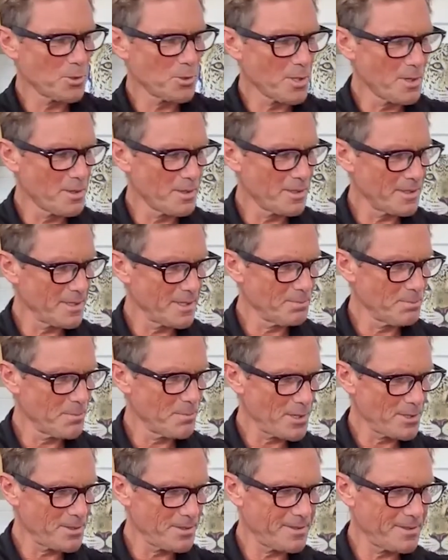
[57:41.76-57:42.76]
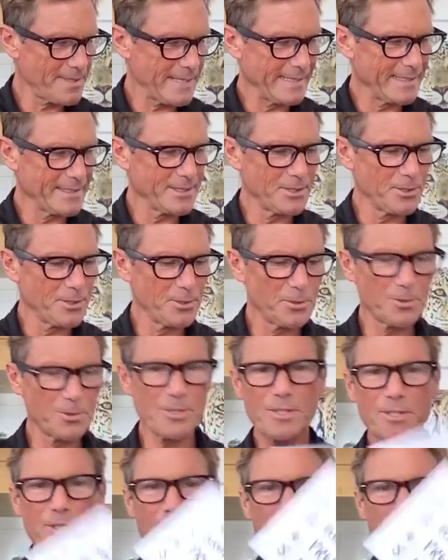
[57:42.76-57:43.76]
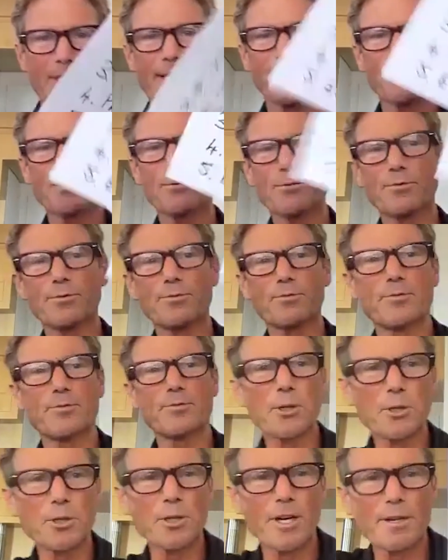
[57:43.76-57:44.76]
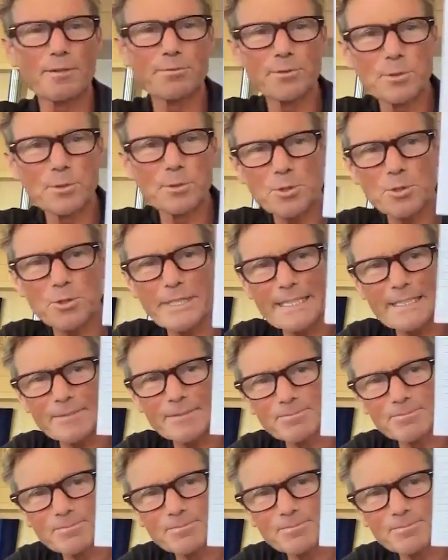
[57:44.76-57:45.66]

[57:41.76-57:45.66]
the modern thing, and you just photograph your screen.